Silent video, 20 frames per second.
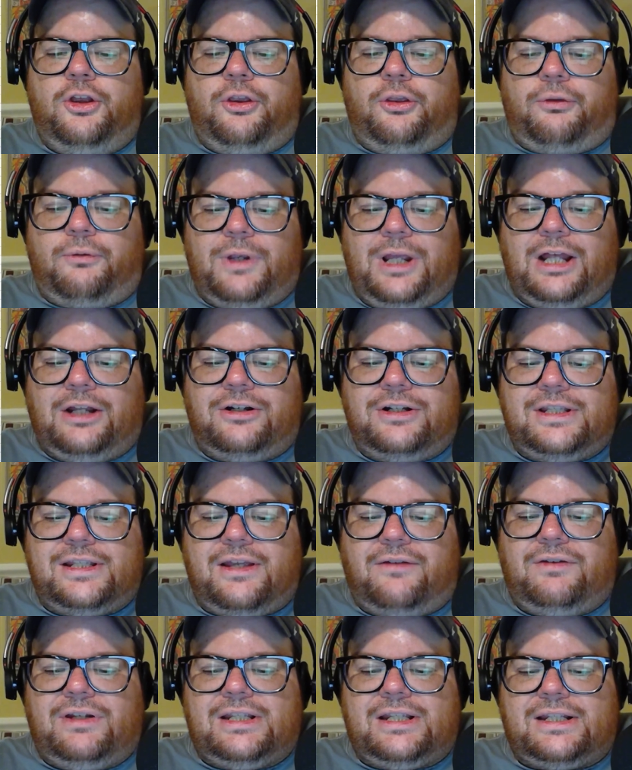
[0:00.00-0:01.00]

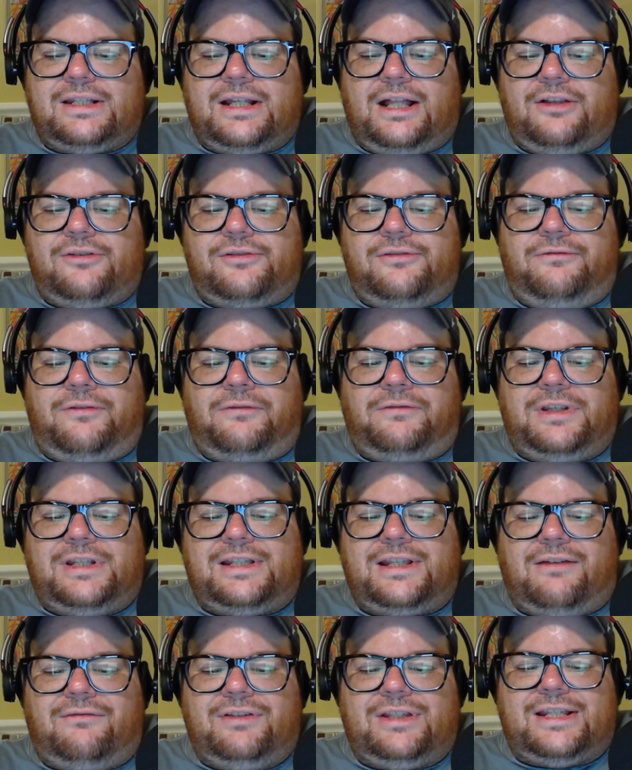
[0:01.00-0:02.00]

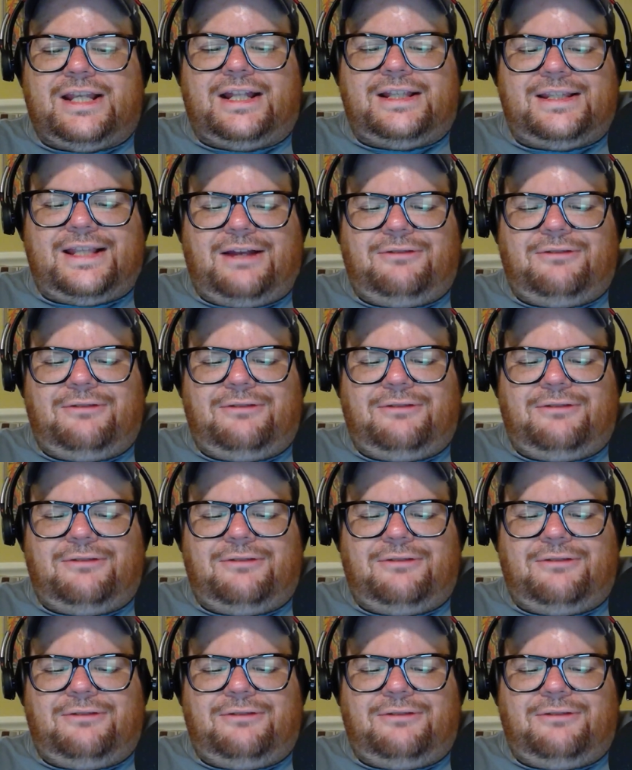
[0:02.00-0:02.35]
$376.57.